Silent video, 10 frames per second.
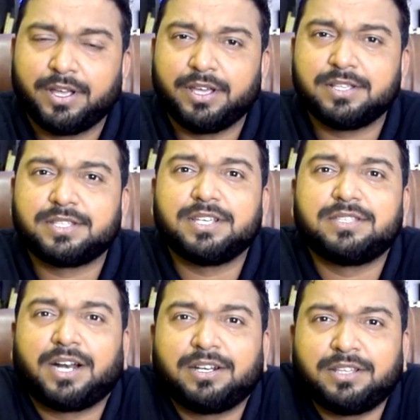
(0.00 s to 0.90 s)
He says
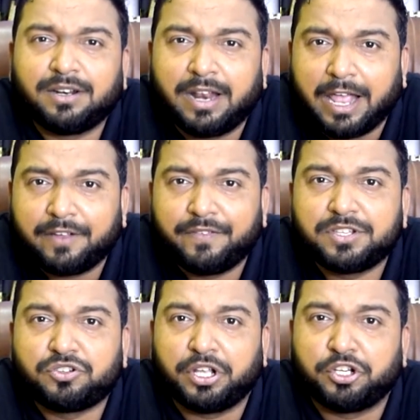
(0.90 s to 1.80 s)
that the
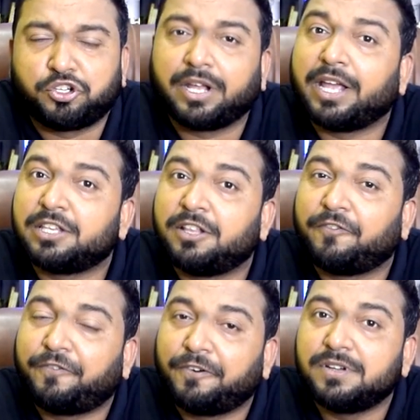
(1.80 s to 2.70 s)
language teaching is the
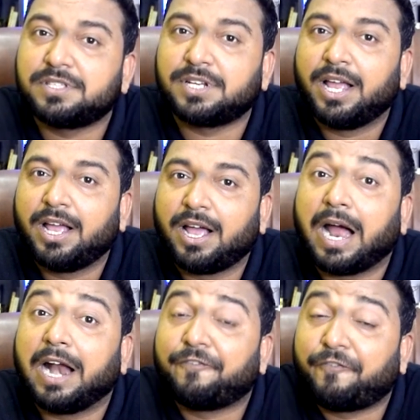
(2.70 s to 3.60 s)
first
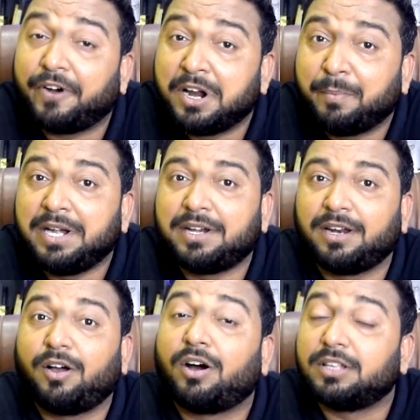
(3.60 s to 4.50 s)
and
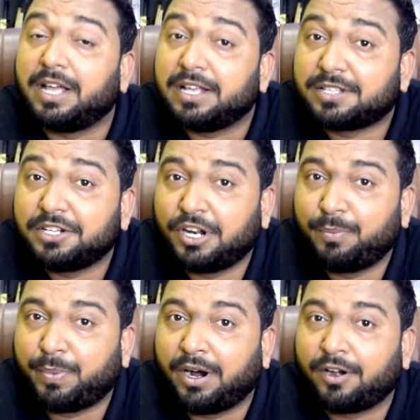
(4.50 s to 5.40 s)
fundamental or the essential
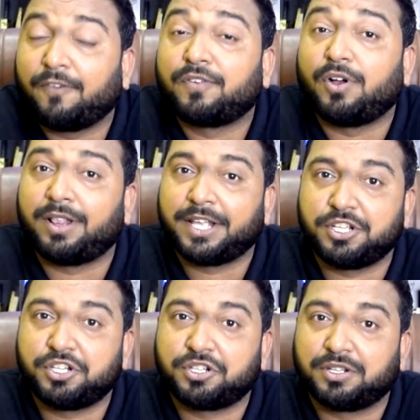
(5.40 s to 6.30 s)
part of
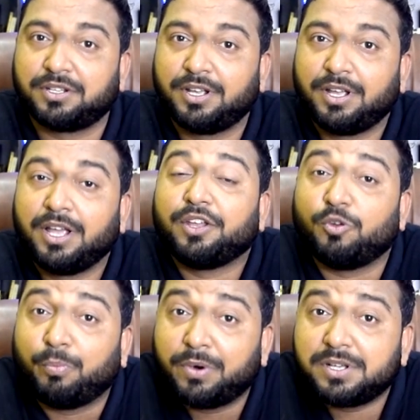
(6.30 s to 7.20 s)
colonization.
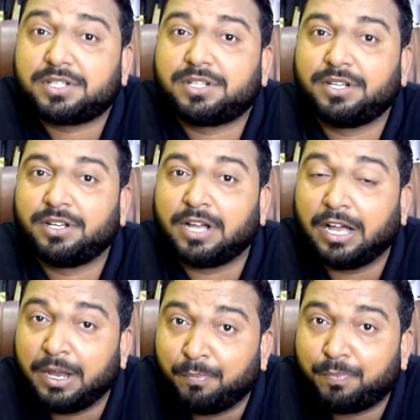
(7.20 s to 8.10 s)
You must
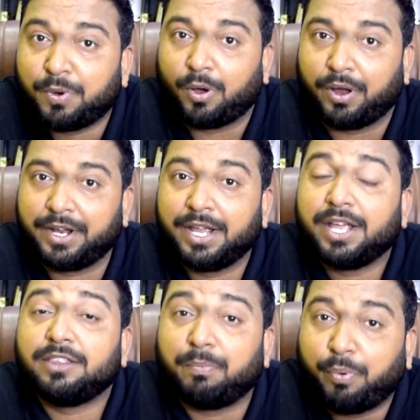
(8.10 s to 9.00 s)
employ
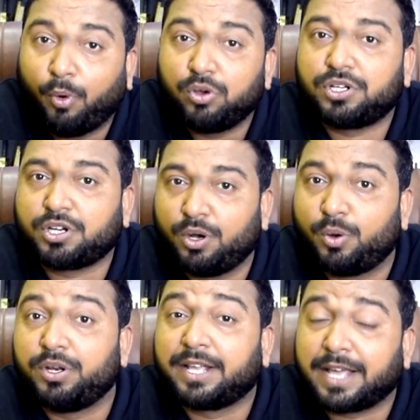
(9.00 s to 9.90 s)
the
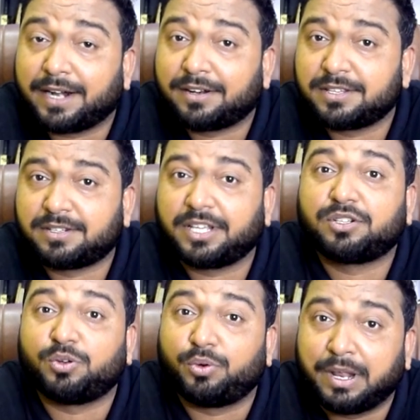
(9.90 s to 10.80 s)
post-colonial characteristics
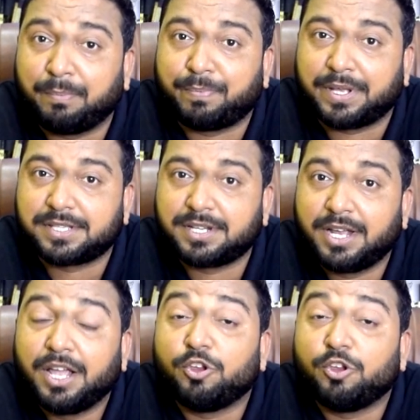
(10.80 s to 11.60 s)
to Tempest.